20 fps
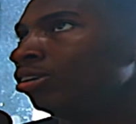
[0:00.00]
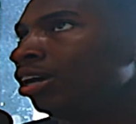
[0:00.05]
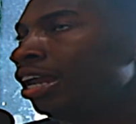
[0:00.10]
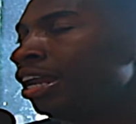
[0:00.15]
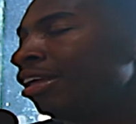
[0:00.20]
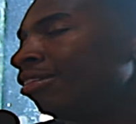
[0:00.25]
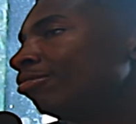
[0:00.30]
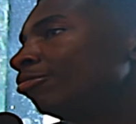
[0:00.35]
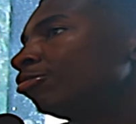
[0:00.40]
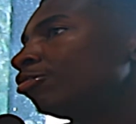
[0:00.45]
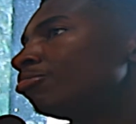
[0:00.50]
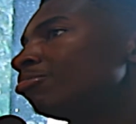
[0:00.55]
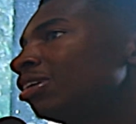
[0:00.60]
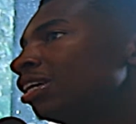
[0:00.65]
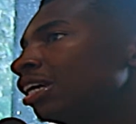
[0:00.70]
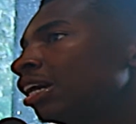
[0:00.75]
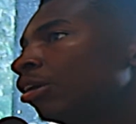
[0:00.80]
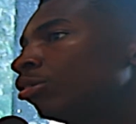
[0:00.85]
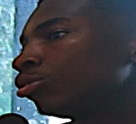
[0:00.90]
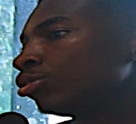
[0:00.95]
and then for
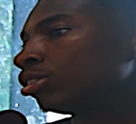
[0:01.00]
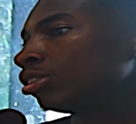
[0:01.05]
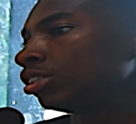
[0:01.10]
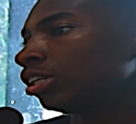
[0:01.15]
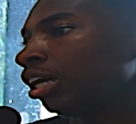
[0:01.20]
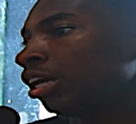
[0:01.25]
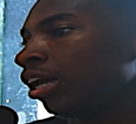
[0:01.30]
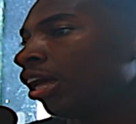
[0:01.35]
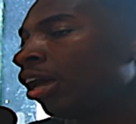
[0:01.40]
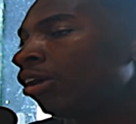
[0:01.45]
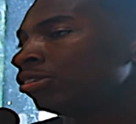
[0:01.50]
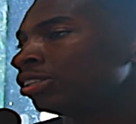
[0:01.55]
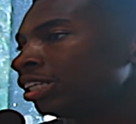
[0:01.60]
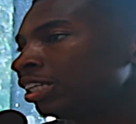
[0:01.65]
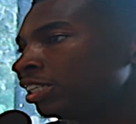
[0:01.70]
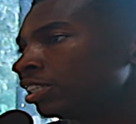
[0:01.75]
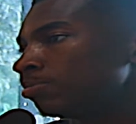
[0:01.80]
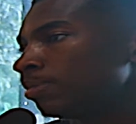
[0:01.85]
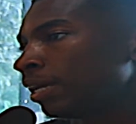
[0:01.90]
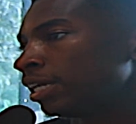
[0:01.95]
me, I was
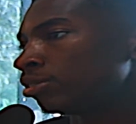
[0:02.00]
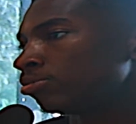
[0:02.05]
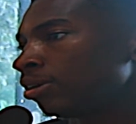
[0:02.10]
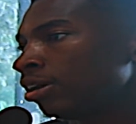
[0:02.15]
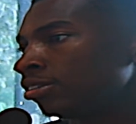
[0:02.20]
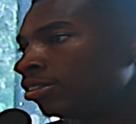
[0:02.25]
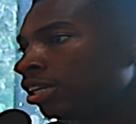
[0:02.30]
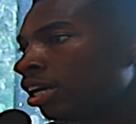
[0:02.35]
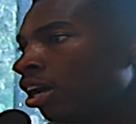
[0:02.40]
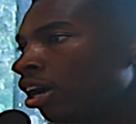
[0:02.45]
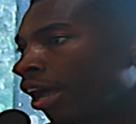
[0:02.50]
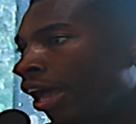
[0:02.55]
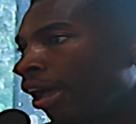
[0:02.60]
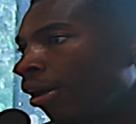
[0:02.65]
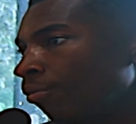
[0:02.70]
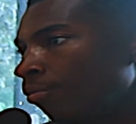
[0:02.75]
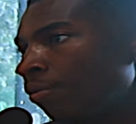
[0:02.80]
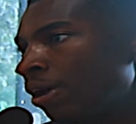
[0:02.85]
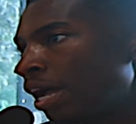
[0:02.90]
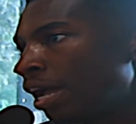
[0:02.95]
in a space where I was like,
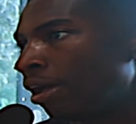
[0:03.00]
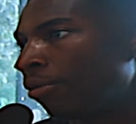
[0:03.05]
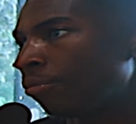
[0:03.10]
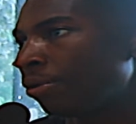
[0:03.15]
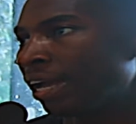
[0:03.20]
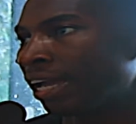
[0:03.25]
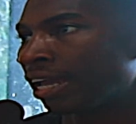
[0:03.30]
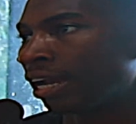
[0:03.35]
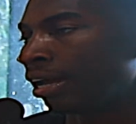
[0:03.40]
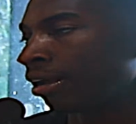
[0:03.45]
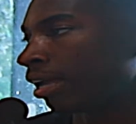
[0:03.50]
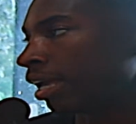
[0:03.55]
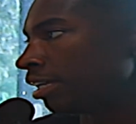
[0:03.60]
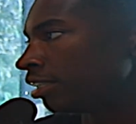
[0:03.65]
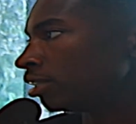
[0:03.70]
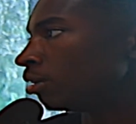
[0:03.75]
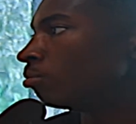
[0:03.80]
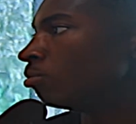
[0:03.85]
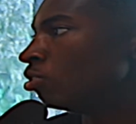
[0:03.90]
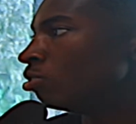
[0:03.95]
okay, where can I
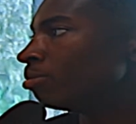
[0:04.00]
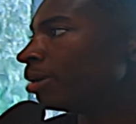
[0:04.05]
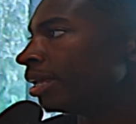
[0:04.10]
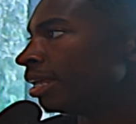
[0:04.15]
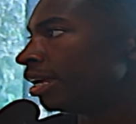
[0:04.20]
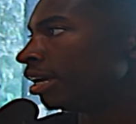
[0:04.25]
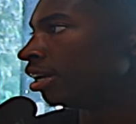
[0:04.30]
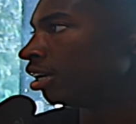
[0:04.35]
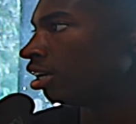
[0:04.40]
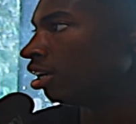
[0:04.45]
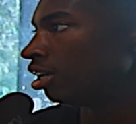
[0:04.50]
get some more money?